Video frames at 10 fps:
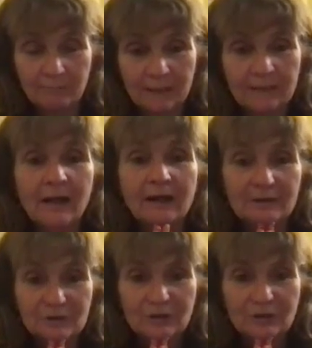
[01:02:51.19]

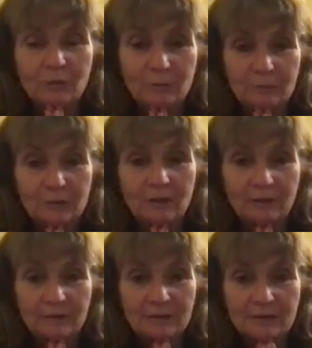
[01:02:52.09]
acknowledging where we
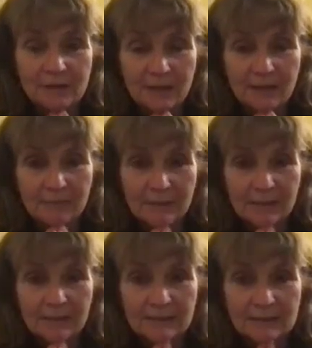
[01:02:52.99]
are in the time,
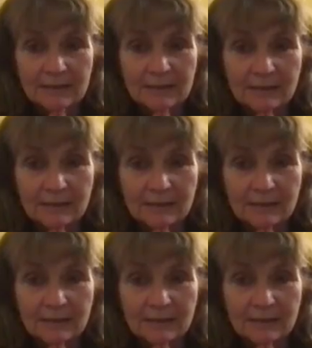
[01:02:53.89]
and